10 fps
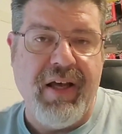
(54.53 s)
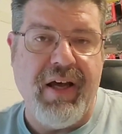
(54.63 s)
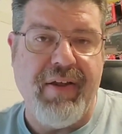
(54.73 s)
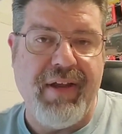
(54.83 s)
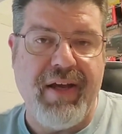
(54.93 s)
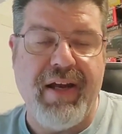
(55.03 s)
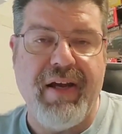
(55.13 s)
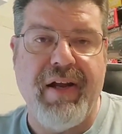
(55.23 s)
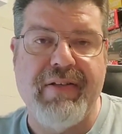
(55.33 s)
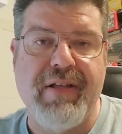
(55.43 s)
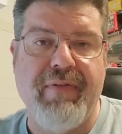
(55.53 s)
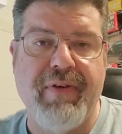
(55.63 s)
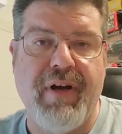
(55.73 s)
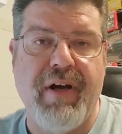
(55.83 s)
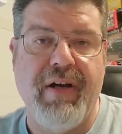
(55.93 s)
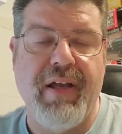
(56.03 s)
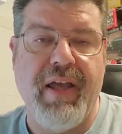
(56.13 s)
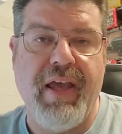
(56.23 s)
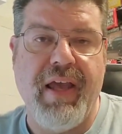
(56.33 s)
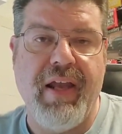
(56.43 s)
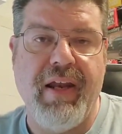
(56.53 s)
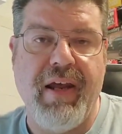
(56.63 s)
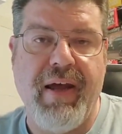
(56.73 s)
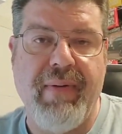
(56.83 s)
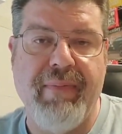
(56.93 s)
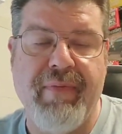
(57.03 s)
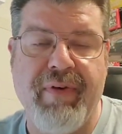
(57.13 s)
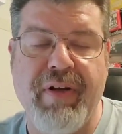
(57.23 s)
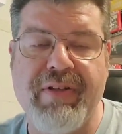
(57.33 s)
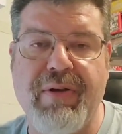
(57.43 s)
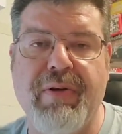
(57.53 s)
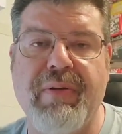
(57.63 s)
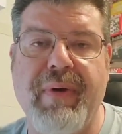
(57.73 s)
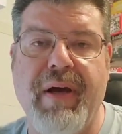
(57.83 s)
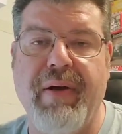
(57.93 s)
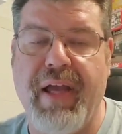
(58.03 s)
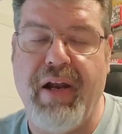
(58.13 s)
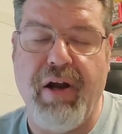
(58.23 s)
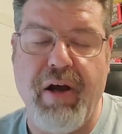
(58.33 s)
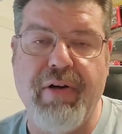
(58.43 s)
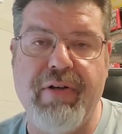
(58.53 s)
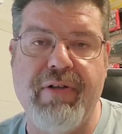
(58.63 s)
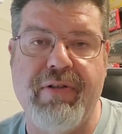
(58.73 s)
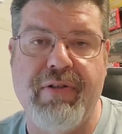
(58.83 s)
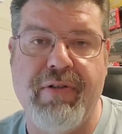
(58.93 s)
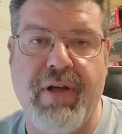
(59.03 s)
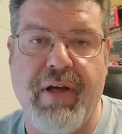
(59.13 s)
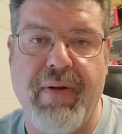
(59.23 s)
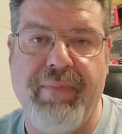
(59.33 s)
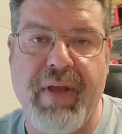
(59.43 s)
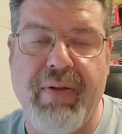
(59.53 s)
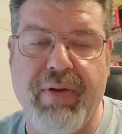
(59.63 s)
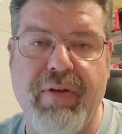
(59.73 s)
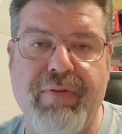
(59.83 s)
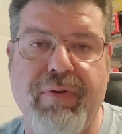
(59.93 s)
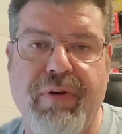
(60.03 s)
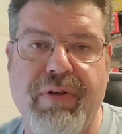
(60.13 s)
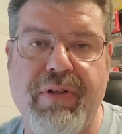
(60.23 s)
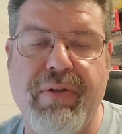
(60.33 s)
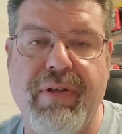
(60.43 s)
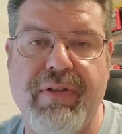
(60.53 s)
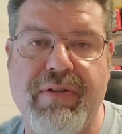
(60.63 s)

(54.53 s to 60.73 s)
uh, that kind of caught us off guard, and I'm very stoked about and honored um, and looking forward to doing.